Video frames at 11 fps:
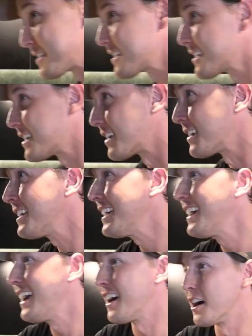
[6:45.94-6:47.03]
E D here.
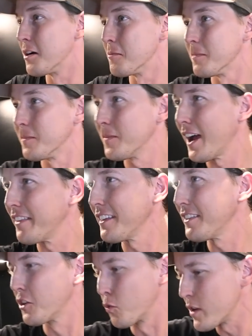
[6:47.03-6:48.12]
Um, I think
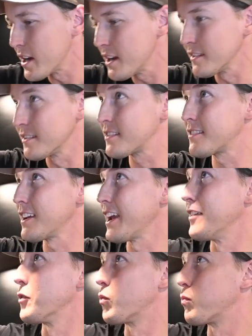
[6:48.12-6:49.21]
the greens
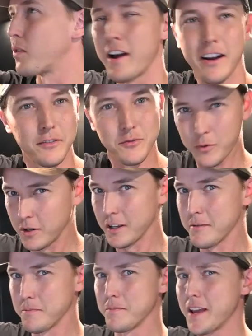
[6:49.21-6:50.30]
and the browns
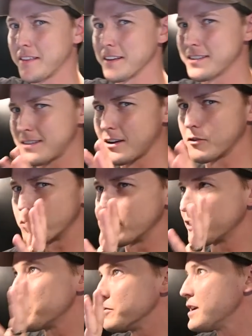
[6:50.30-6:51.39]
really make this a
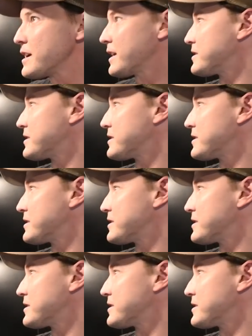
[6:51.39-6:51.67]
really unique